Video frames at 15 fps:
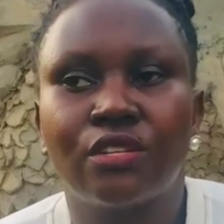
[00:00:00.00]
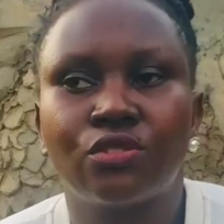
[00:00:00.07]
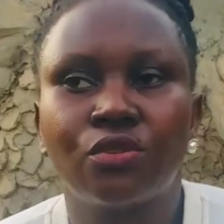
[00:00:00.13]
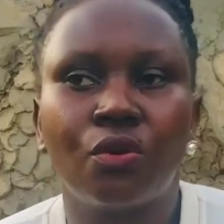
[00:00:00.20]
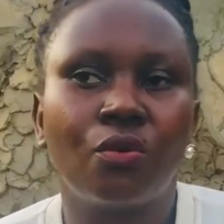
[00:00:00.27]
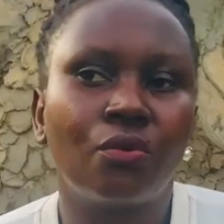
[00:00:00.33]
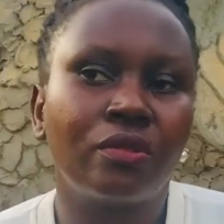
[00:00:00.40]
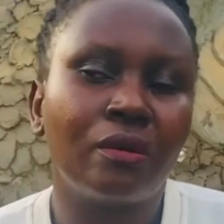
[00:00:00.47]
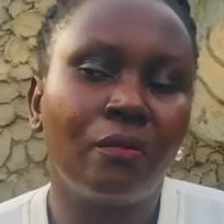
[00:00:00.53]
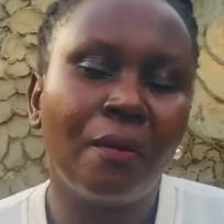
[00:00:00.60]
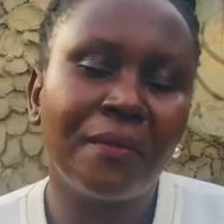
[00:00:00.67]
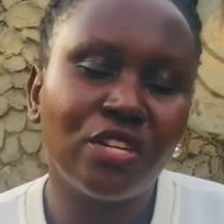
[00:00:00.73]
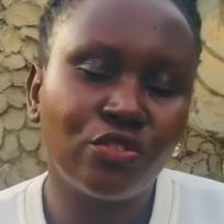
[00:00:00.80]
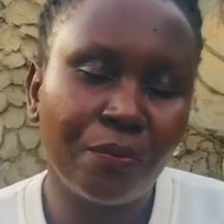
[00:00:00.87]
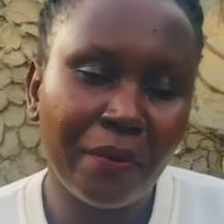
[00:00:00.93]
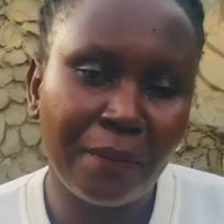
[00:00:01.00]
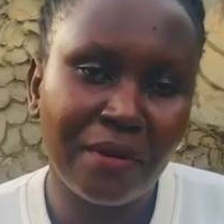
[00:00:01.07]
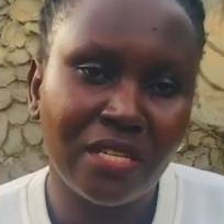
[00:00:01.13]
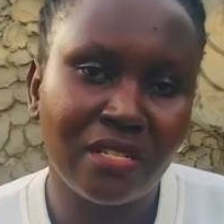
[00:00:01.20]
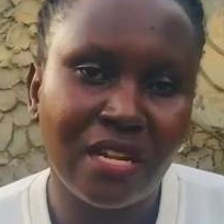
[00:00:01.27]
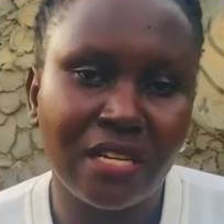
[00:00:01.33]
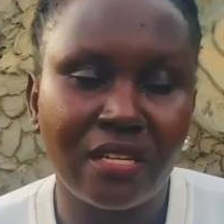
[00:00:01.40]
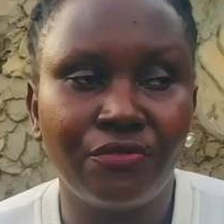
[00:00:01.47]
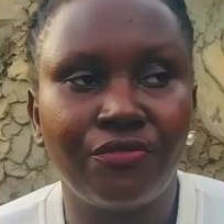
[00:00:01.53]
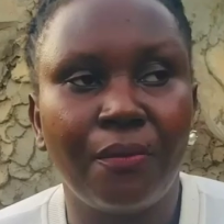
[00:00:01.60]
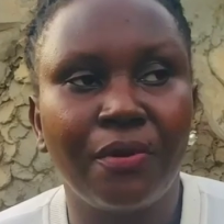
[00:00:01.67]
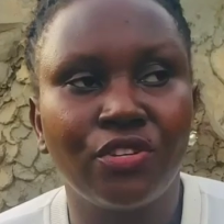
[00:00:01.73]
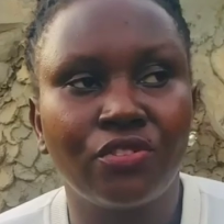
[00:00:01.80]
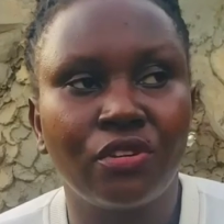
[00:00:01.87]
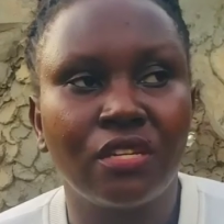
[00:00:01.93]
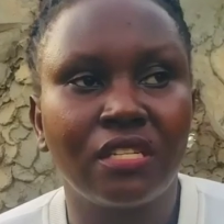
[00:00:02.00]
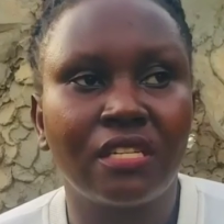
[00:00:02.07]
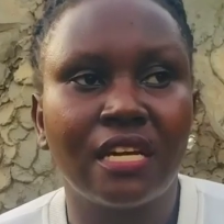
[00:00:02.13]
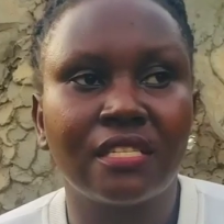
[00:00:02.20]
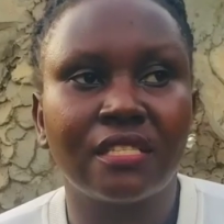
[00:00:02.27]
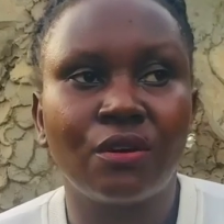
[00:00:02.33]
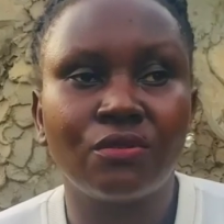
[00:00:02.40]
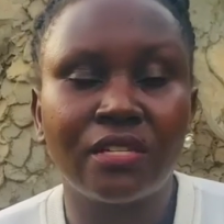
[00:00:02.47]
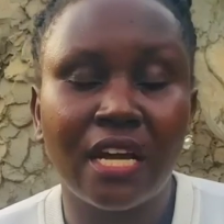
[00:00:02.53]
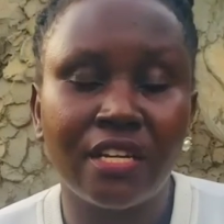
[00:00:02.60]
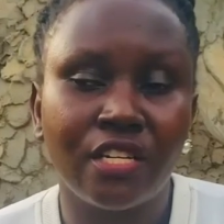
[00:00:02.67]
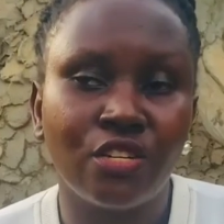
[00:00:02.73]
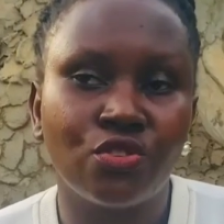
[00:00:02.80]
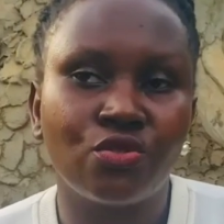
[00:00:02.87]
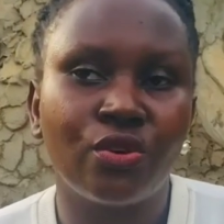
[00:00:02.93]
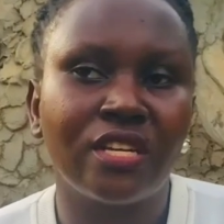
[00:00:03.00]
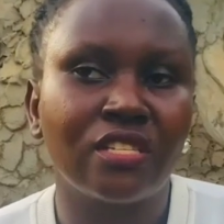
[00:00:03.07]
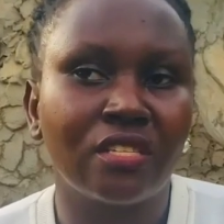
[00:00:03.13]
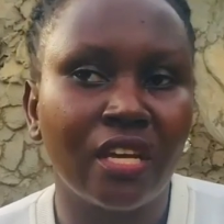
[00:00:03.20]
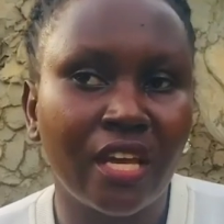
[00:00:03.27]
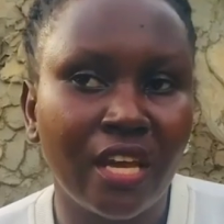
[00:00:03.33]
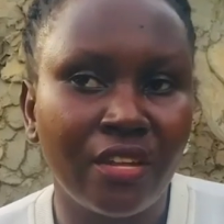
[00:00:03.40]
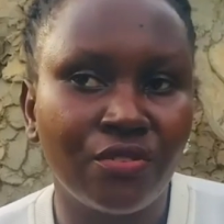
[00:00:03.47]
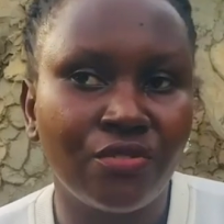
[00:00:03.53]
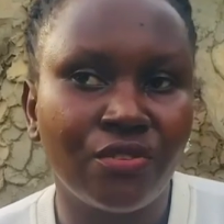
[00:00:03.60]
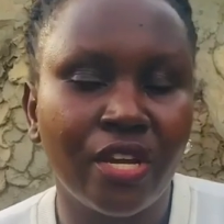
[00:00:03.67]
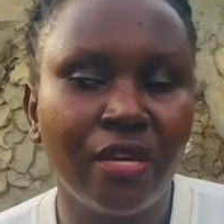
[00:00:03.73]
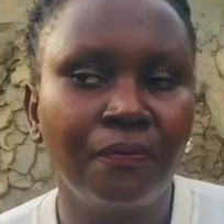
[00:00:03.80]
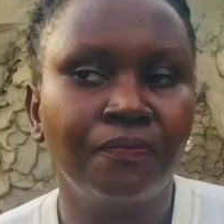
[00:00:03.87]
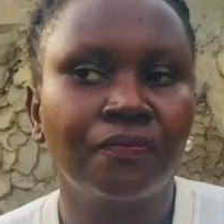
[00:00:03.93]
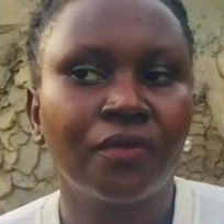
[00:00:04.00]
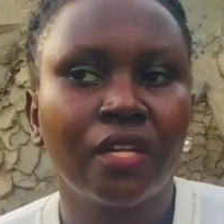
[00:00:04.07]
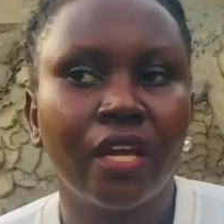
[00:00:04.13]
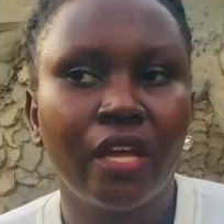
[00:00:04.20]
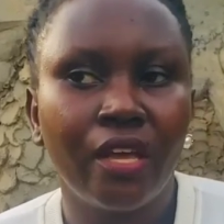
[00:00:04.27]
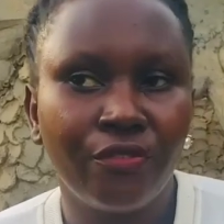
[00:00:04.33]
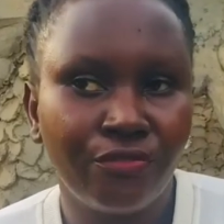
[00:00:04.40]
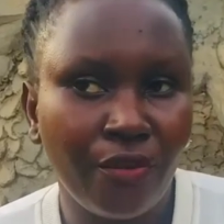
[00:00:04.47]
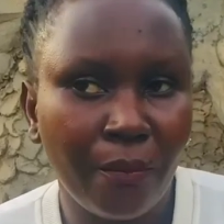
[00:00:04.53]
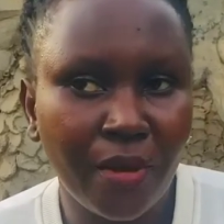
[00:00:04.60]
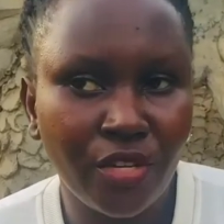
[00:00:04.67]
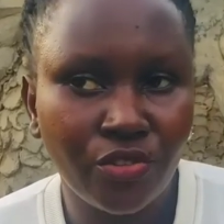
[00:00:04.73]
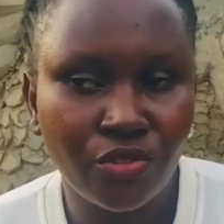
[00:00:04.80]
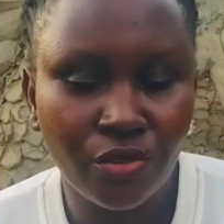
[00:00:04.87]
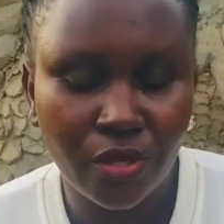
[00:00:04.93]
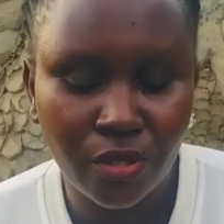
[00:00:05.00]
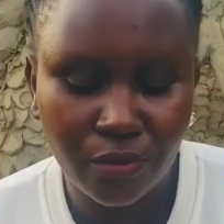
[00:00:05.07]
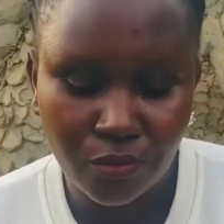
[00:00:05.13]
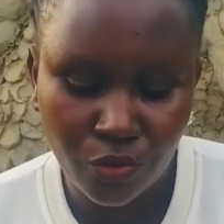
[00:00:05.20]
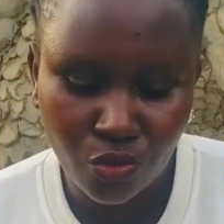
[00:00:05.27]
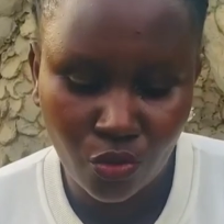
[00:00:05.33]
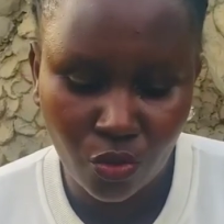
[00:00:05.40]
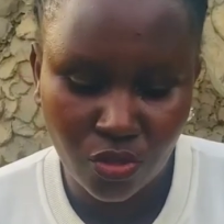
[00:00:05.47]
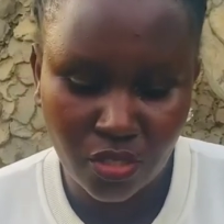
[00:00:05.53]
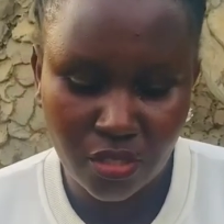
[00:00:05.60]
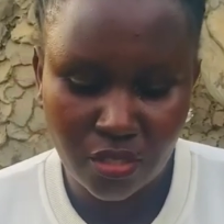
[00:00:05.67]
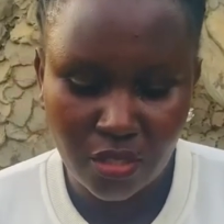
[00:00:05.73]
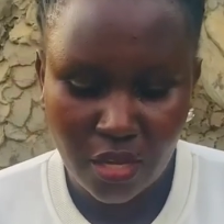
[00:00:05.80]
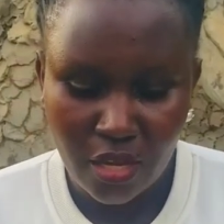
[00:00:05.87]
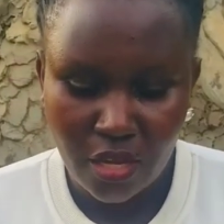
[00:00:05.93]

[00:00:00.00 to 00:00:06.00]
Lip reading: So the moment you publish that information, it has now turned into a secondary information source.